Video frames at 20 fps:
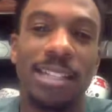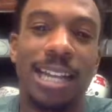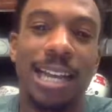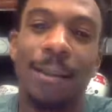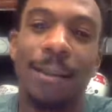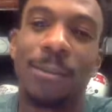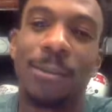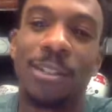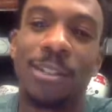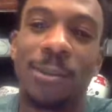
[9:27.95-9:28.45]
a
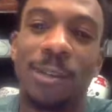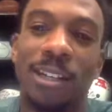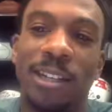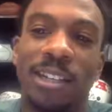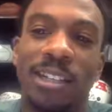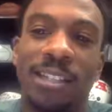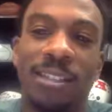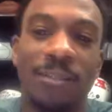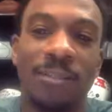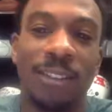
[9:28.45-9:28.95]
tie
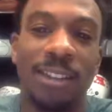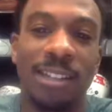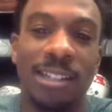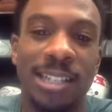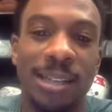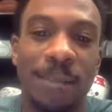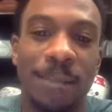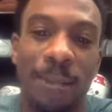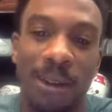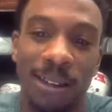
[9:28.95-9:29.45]
between
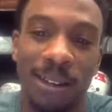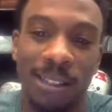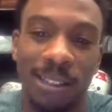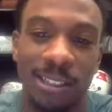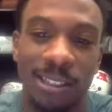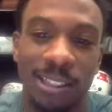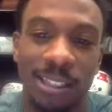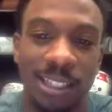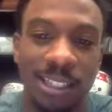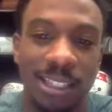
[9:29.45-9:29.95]
Devontae
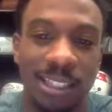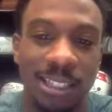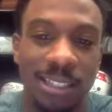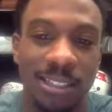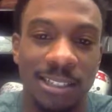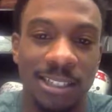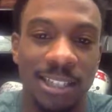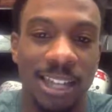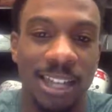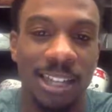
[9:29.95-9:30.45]
Parker and
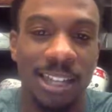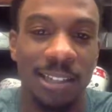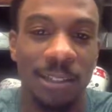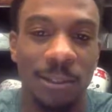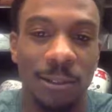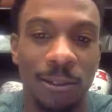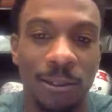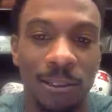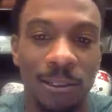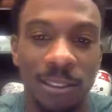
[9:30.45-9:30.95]
Nelson
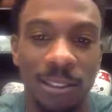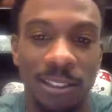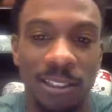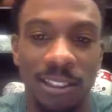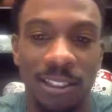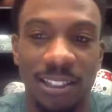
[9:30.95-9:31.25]
Aguilar.